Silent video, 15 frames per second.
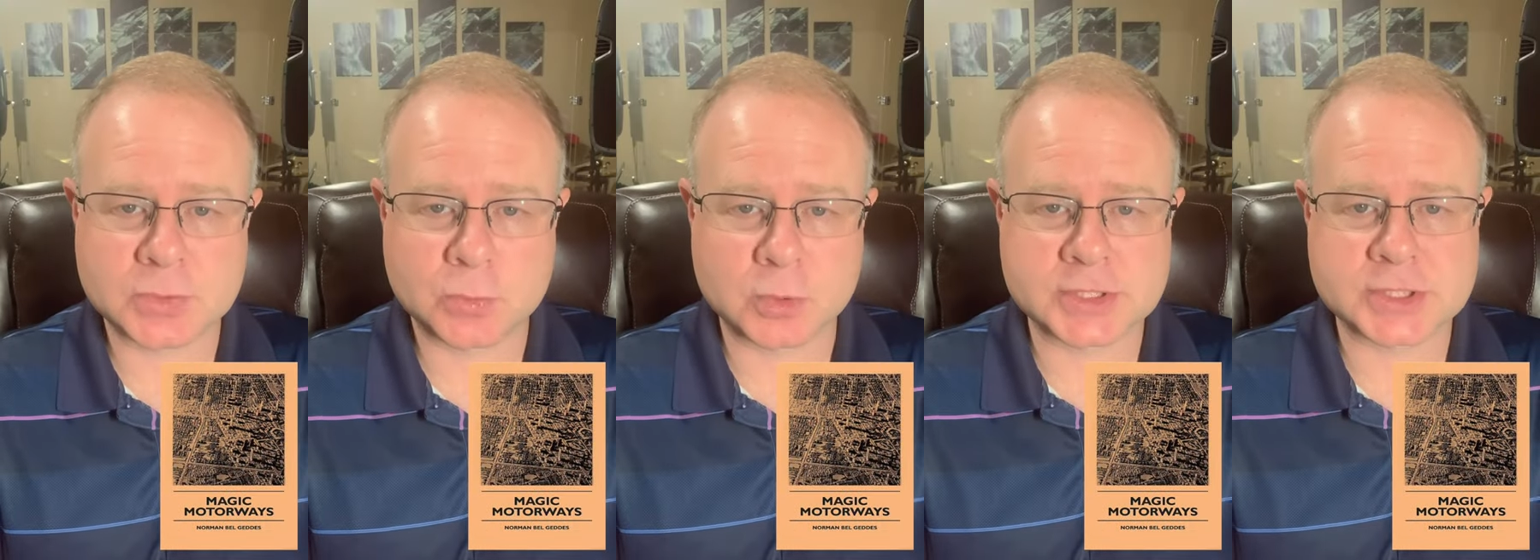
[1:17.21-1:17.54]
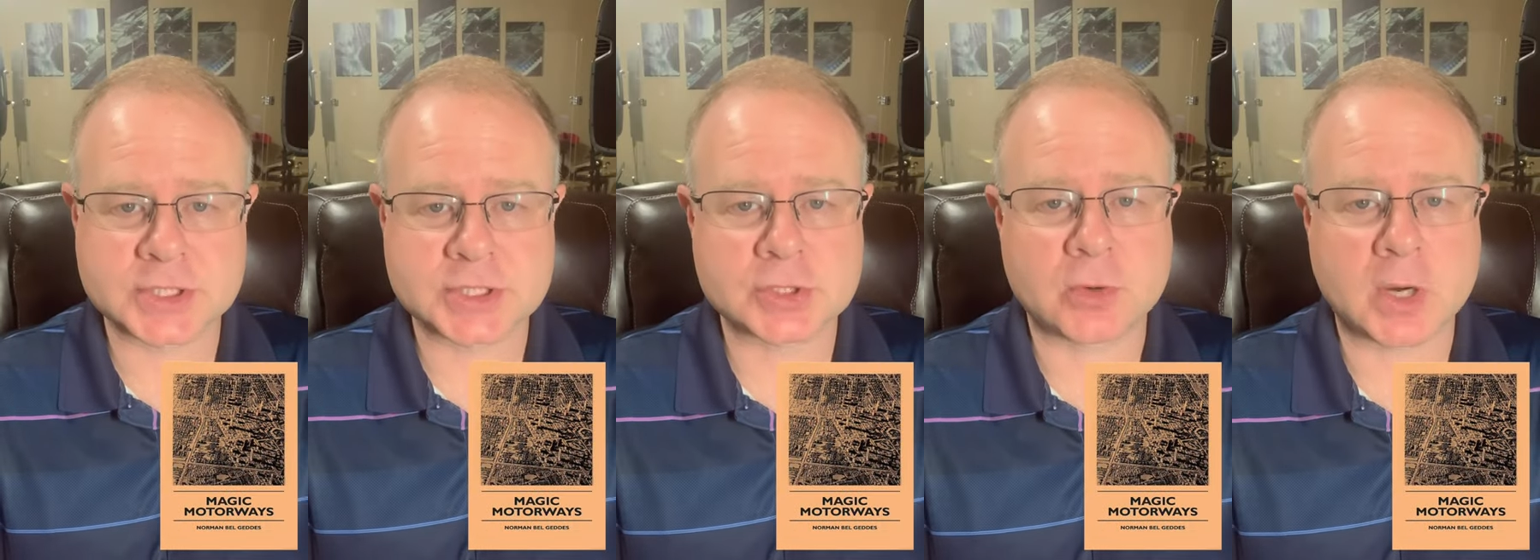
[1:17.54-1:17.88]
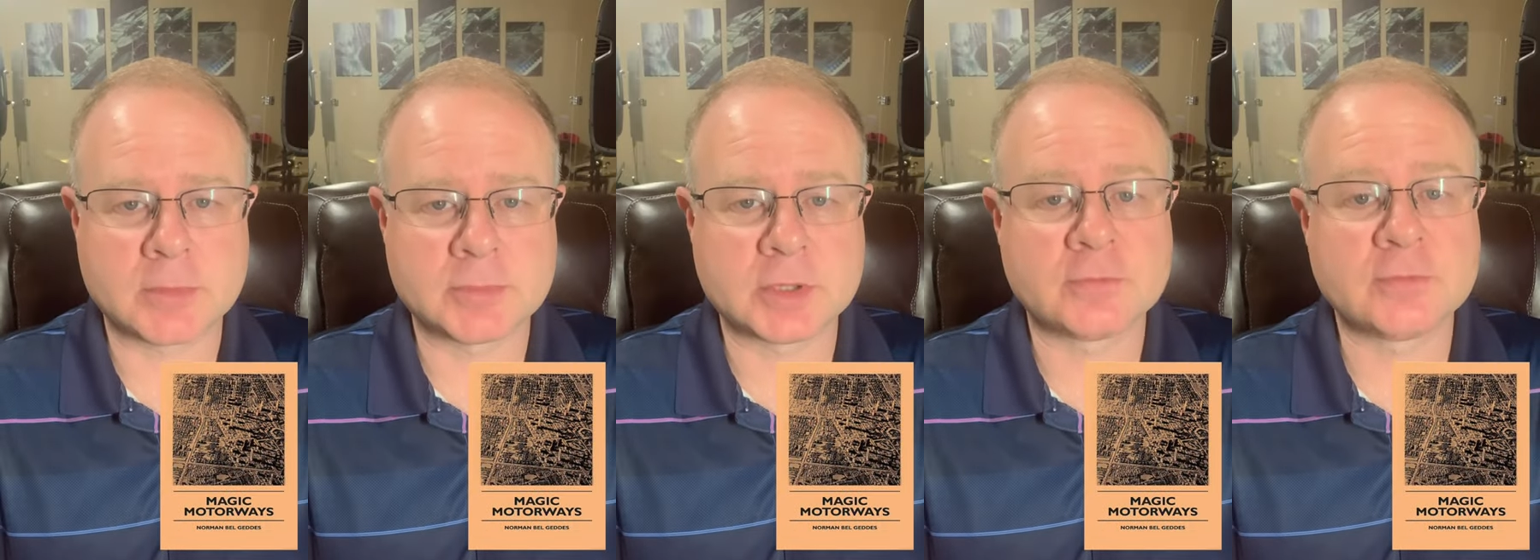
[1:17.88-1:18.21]
which
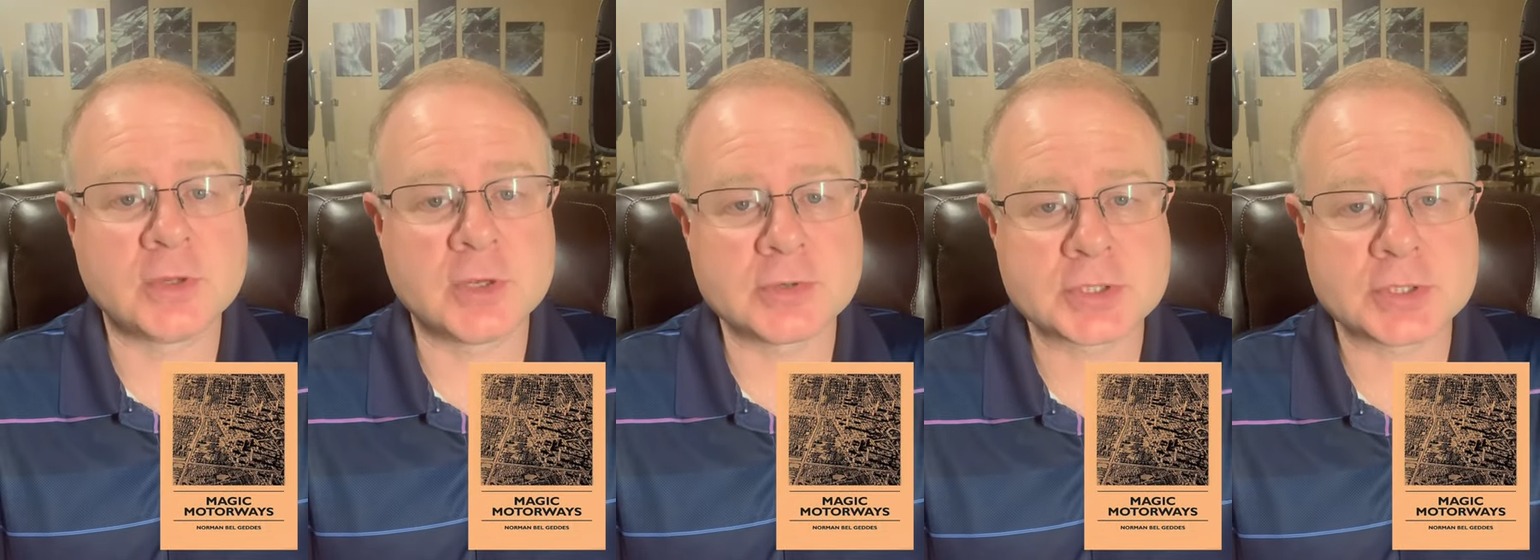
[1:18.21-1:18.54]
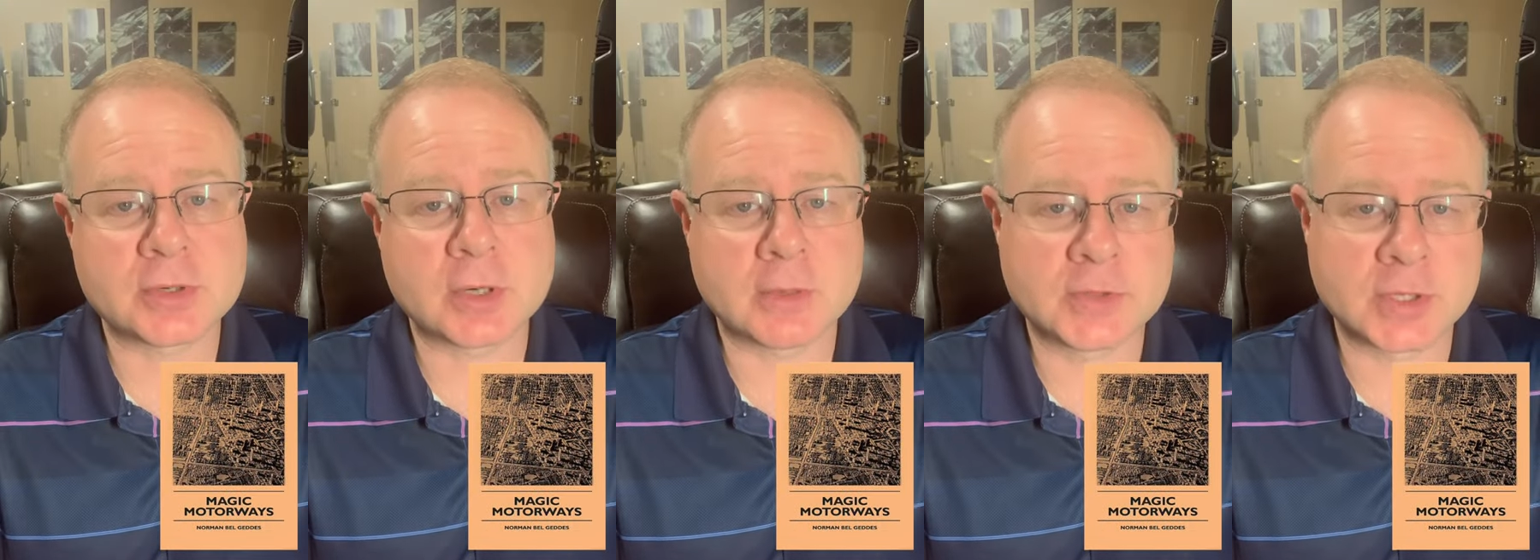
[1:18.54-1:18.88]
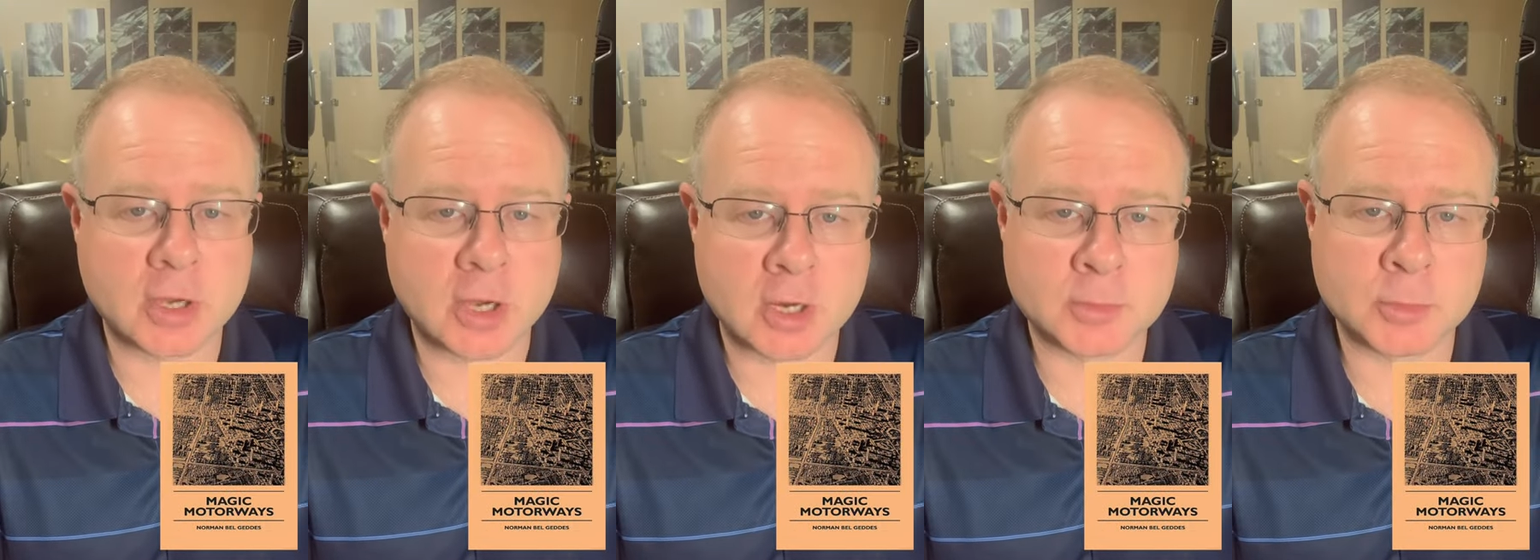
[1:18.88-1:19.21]
described the future of the
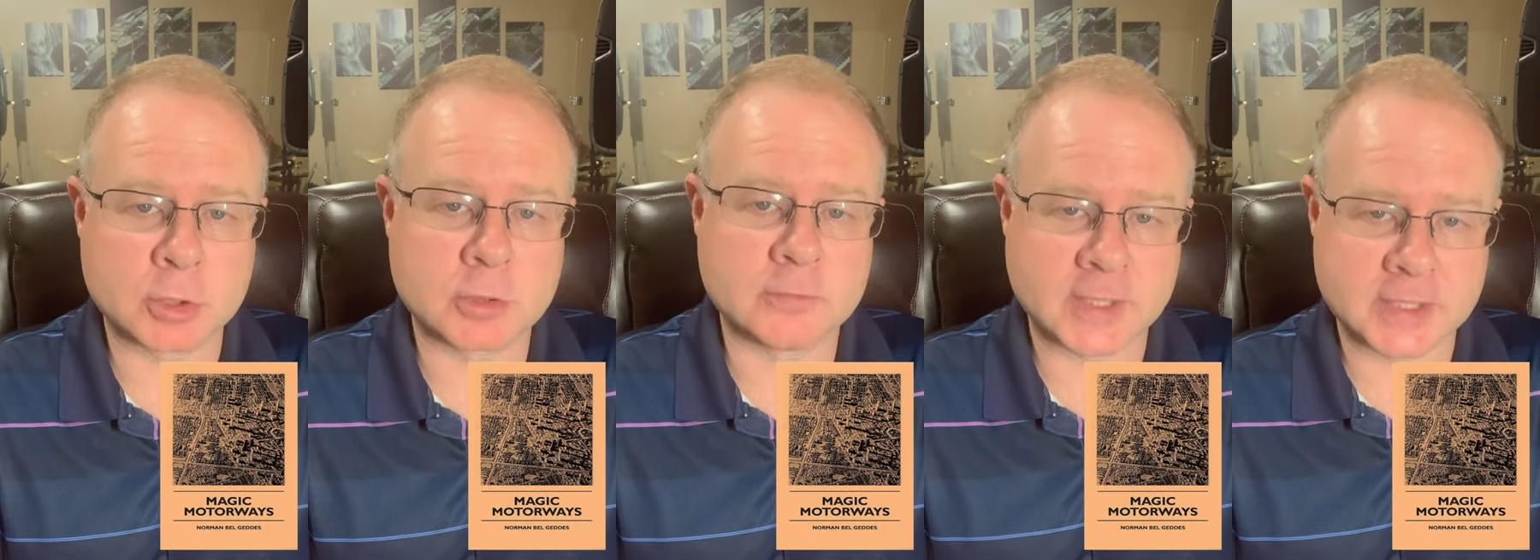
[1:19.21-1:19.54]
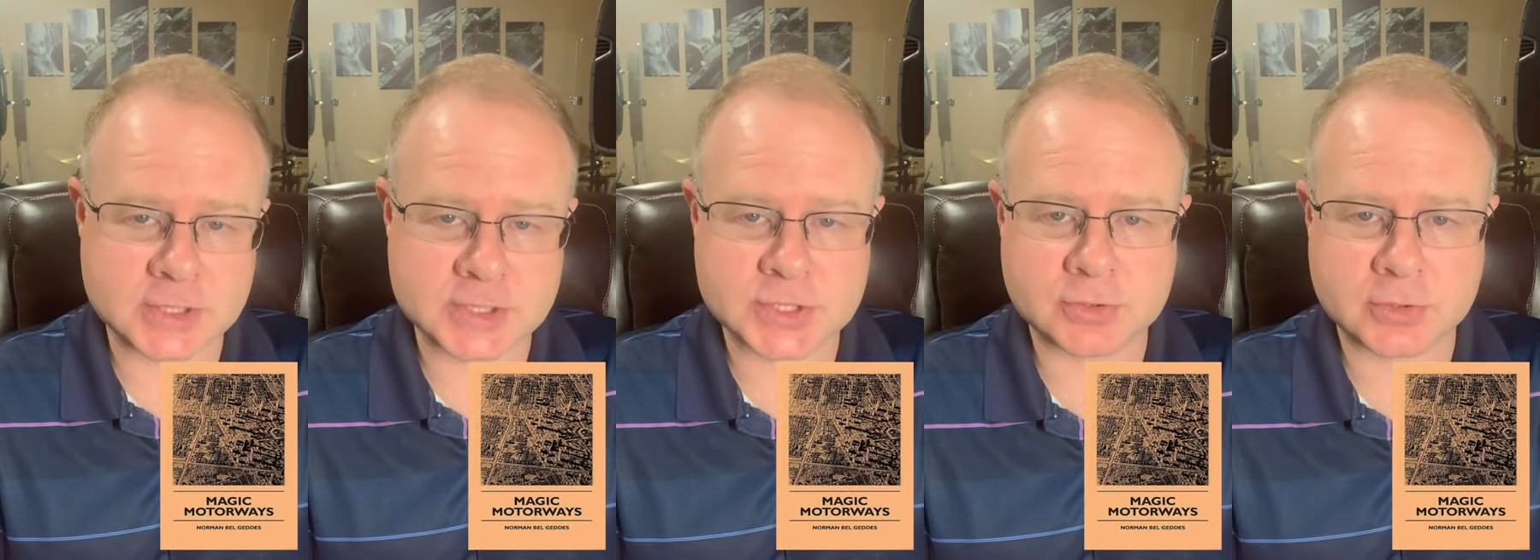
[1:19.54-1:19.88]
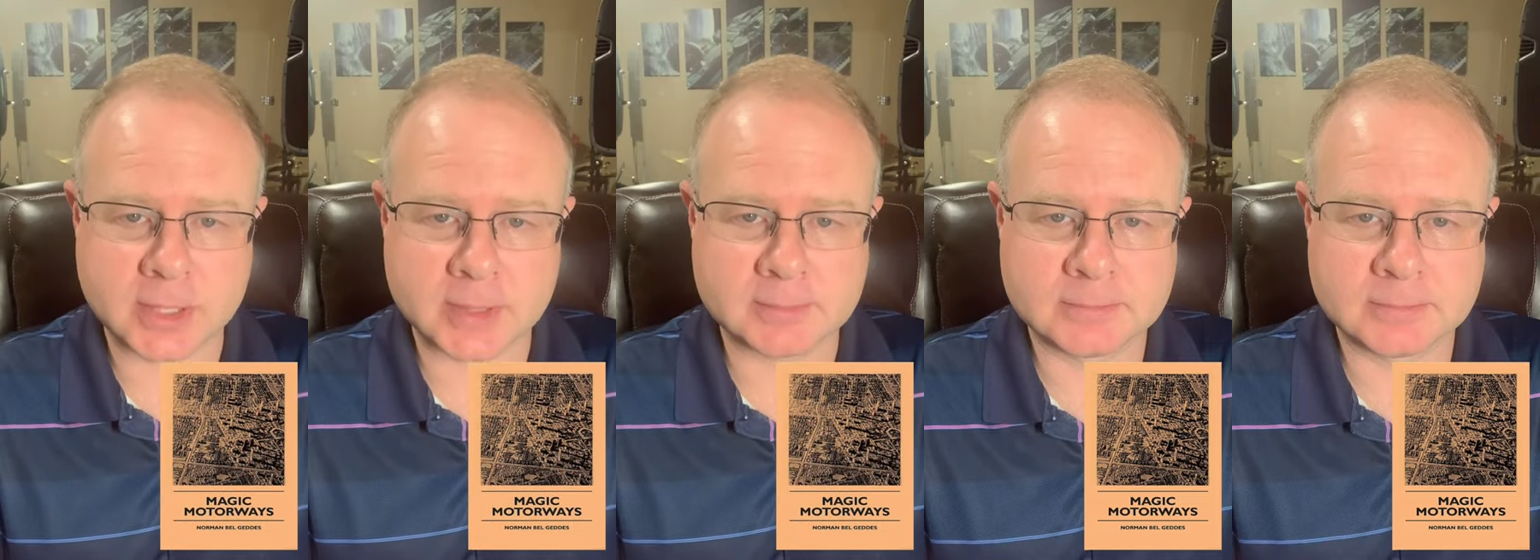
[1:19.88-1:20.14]
automotive industry.